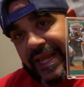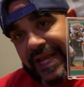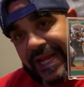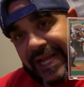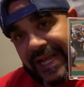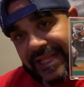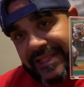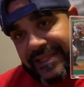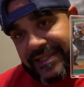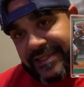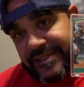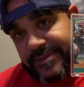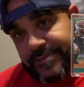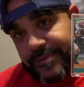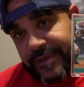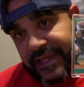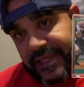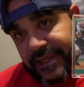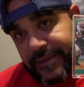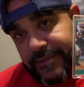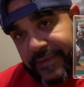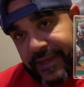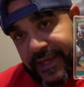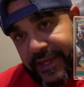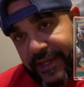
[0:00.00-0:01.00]
I got this
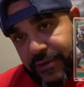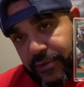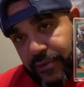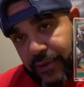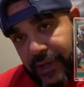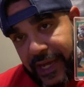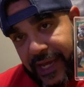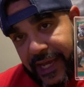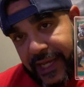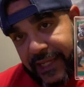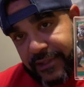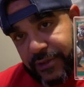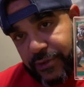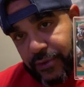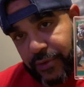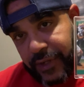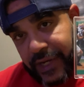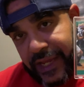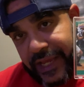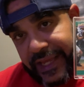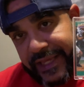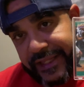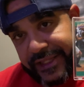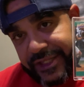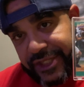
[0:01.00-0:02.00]
Mickey Mantle, I thought
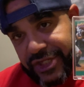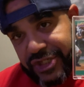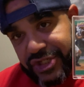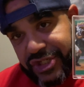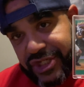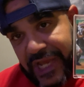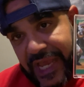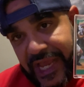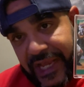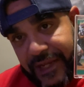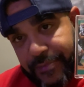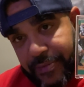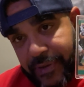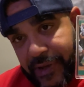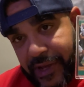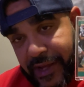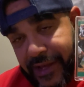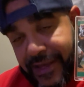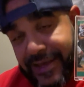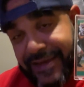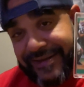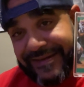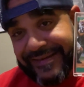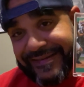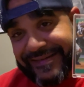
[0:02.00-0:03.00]
I hit the jackpot.
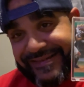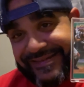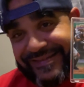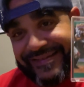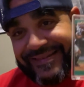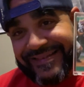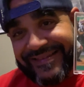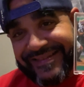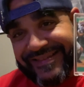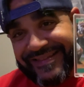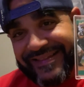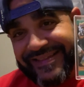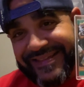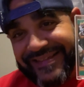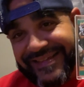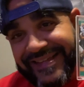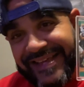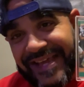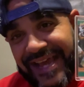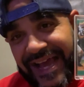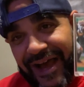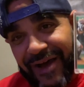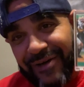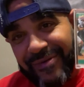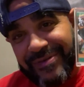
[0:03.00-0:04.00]

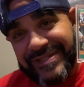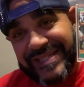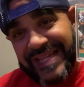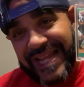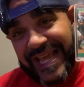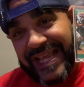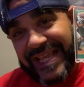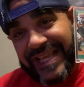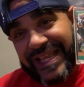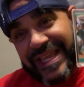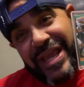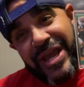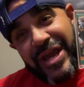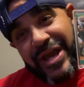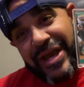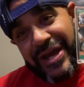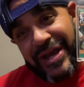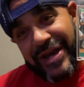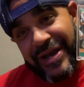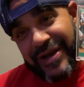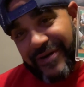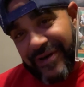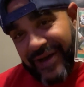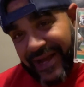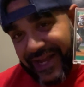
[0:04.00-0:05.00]
I was like,
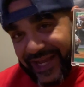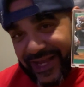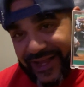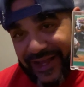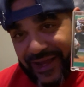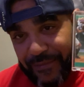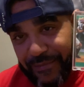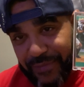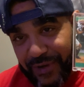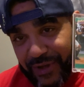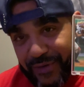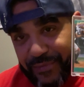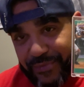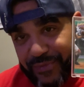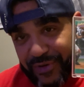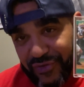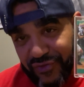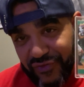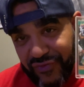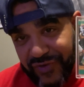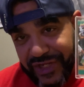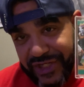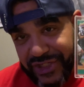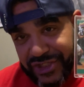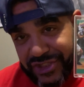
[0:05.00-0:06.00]
yeah, I'm going to be
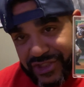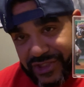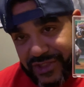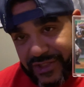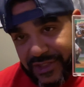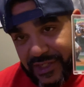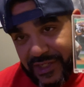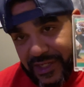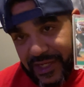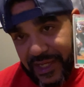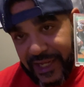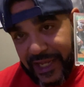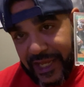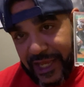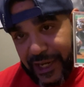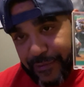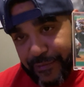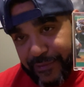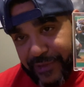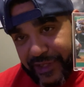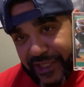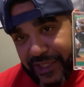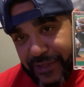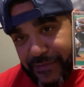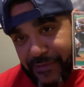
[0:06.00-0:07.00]
rich. I got a
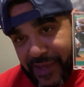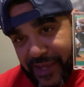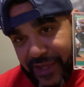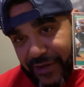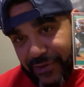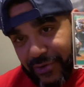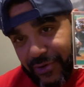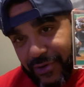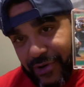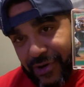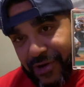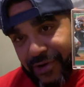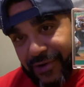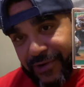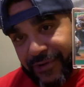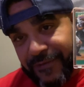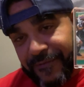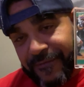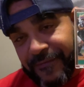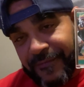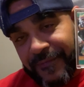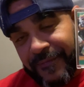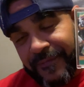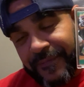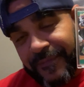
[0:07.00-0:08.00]
Mickey Mantle card.
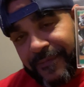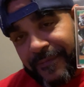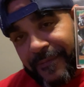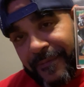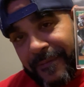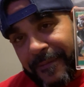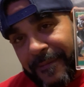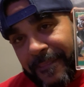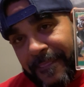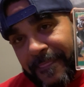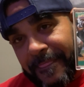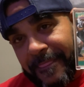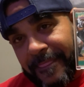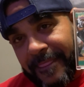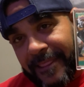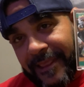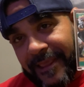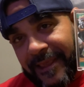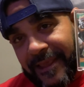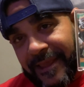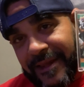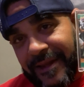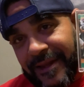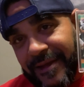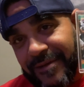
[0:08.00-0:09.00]

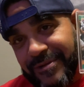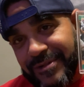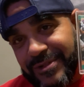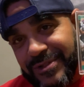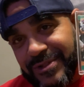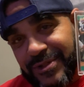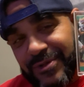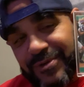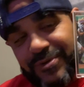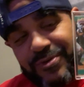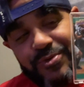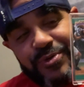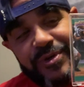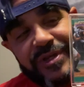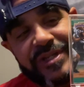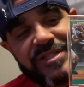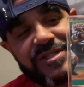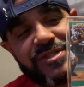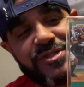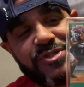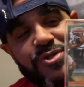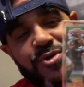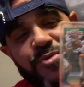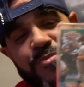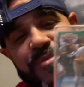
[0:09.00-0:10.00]
And I was so quick
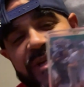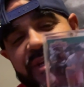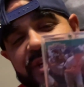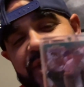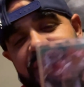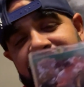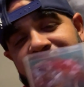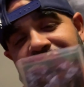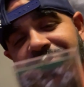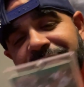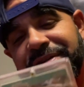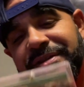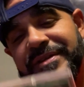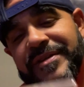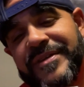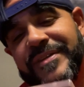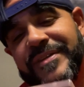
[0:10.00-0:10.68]
to show my dad.